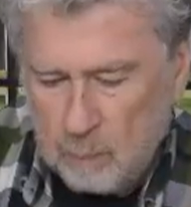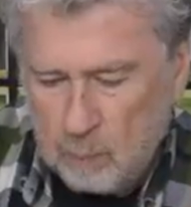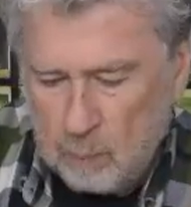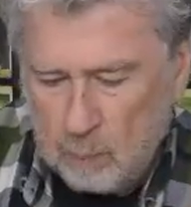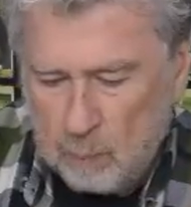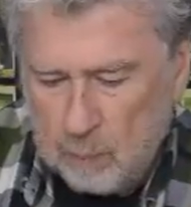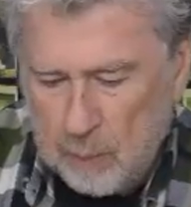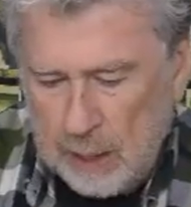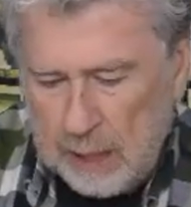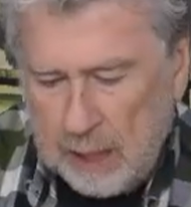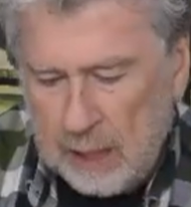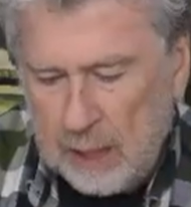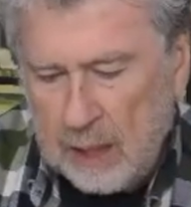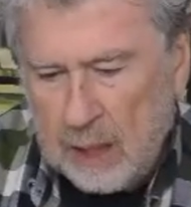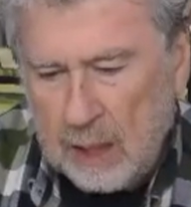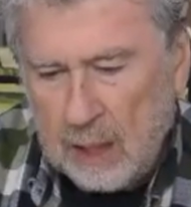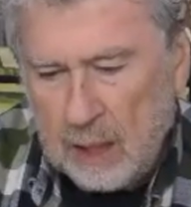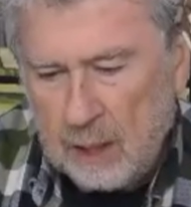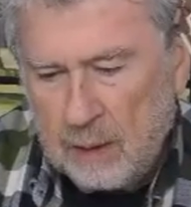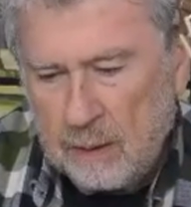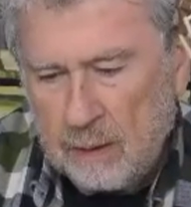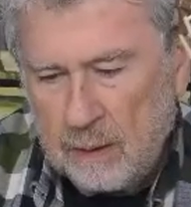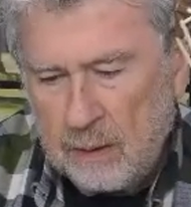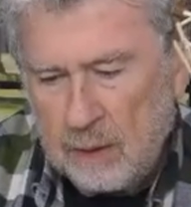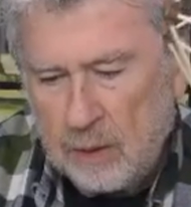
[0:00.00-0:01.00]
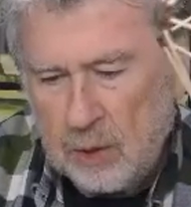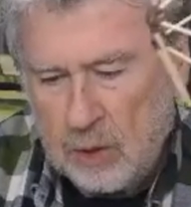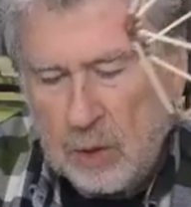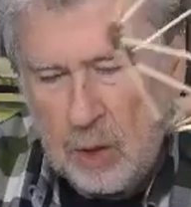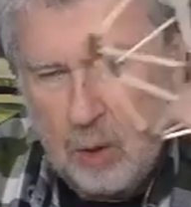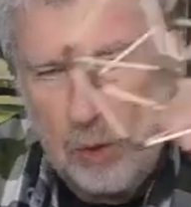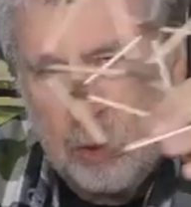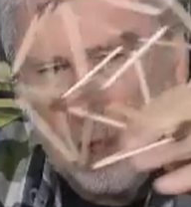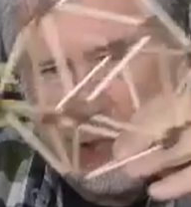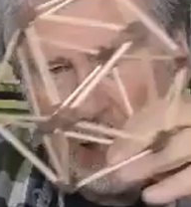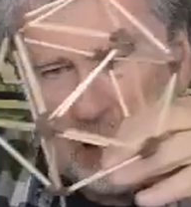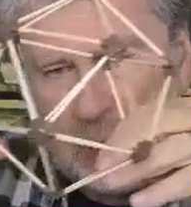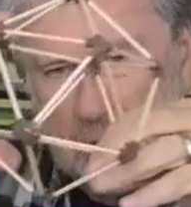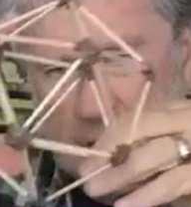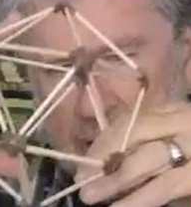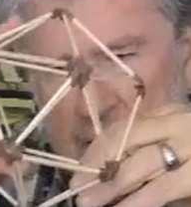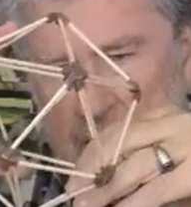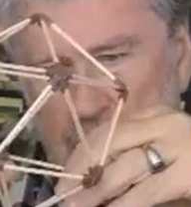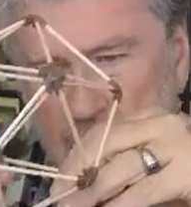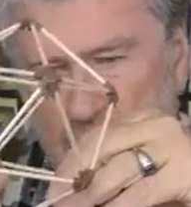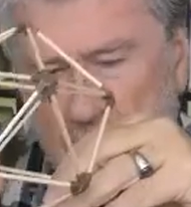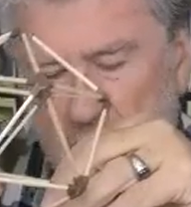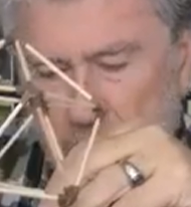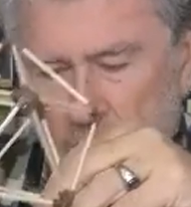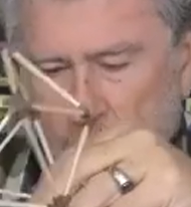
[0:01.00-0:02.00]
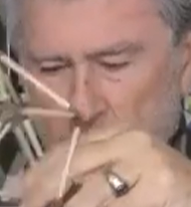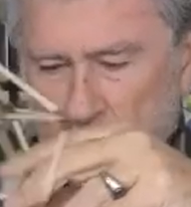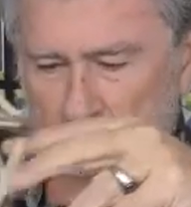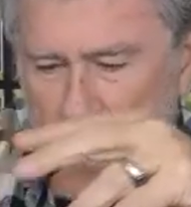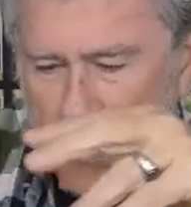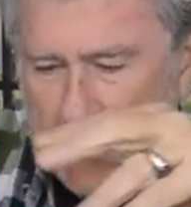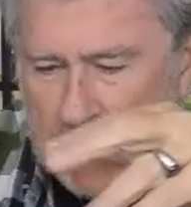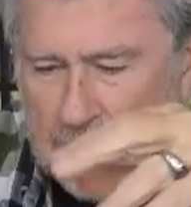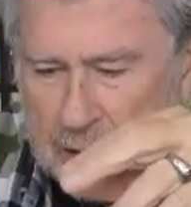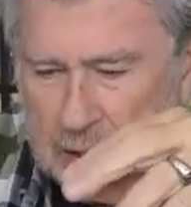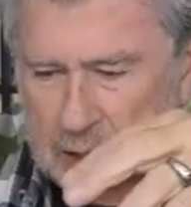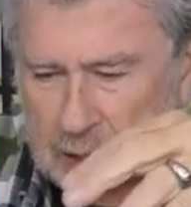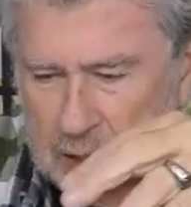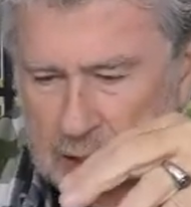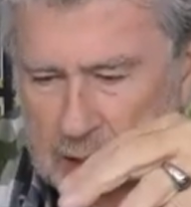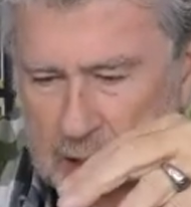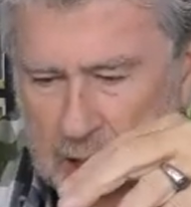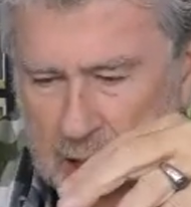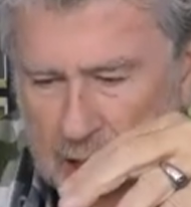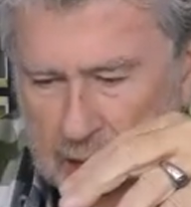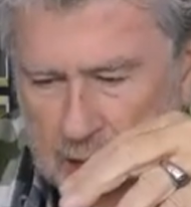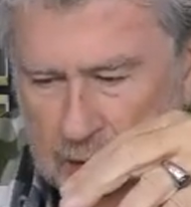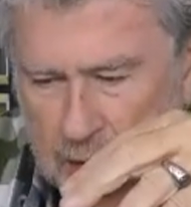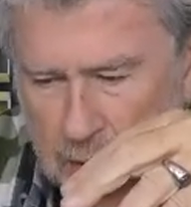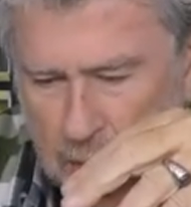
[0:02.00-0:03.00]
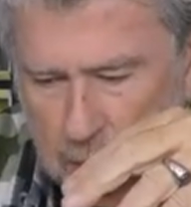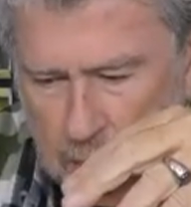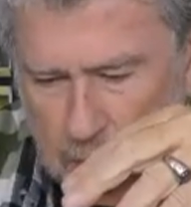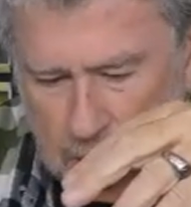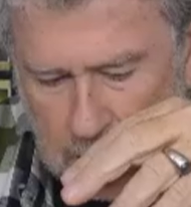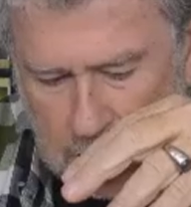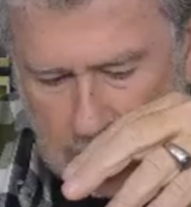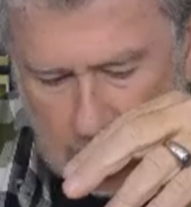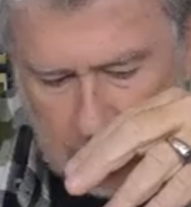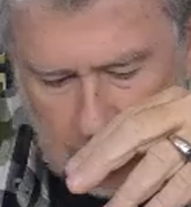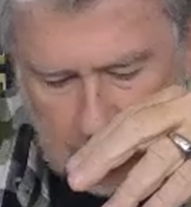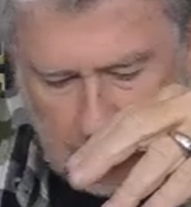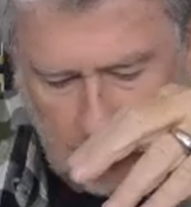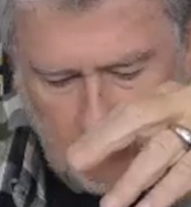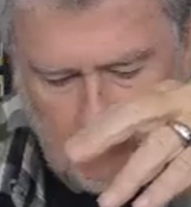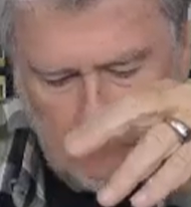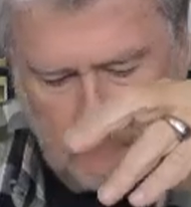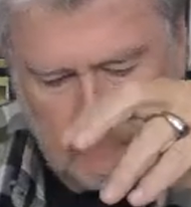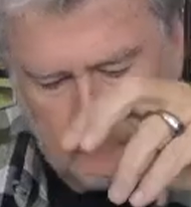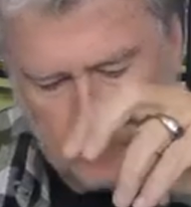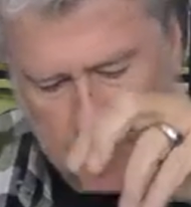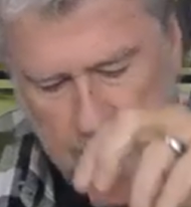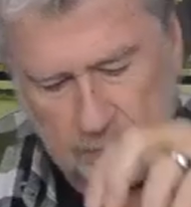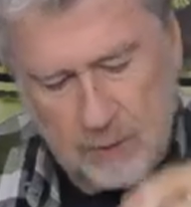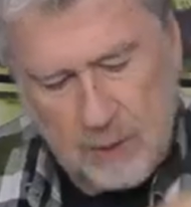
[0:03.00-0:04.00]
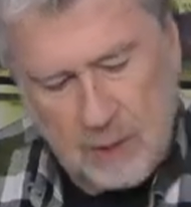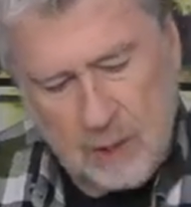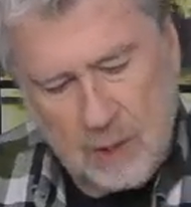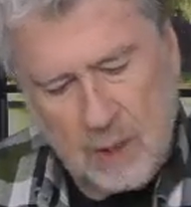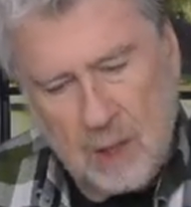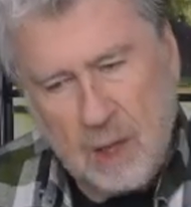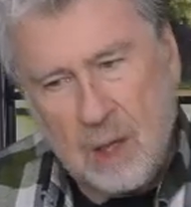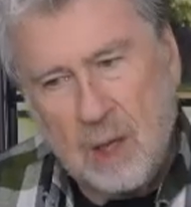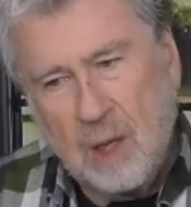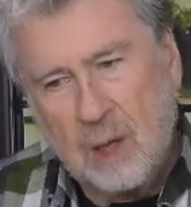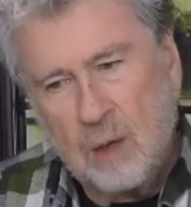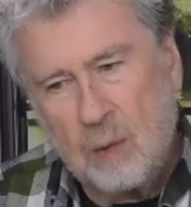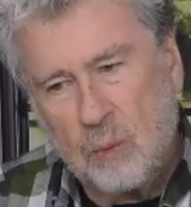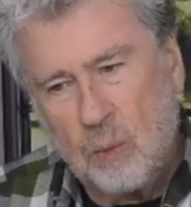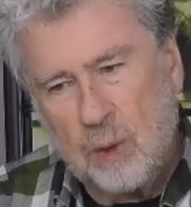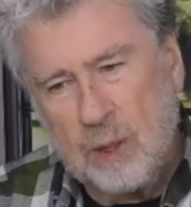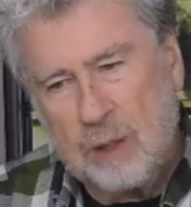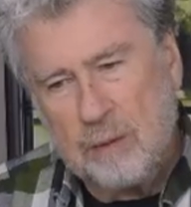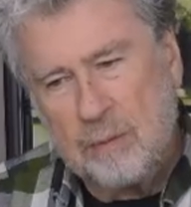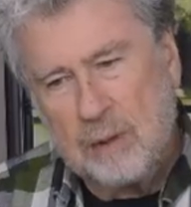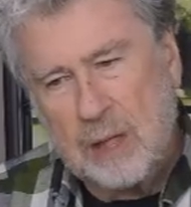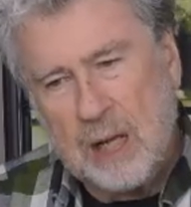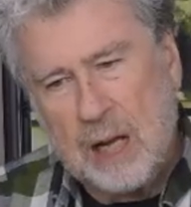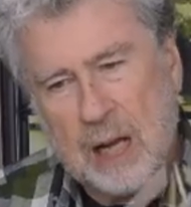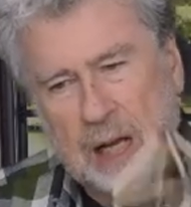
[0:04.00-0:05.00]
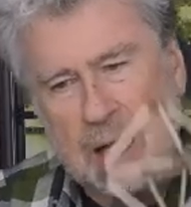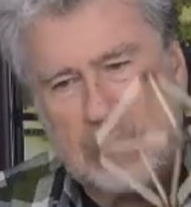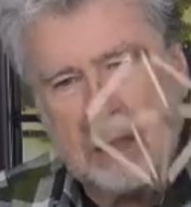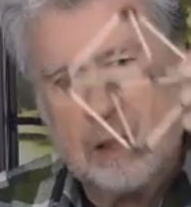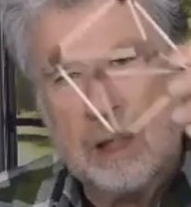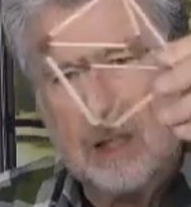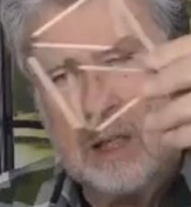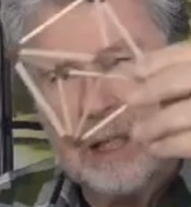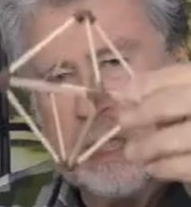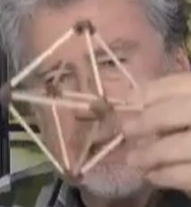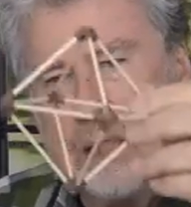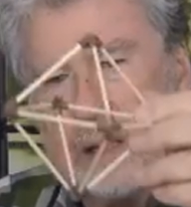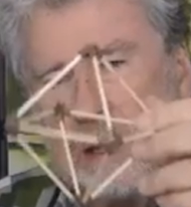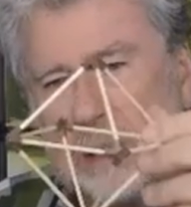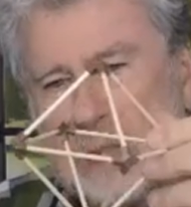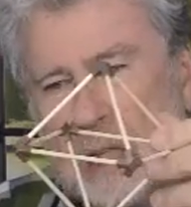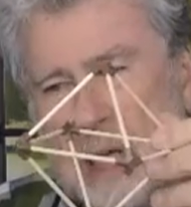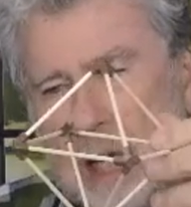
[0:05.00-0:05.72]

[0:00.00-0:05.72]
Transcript: big dodecahedron, we've got this icosahedron, we've got this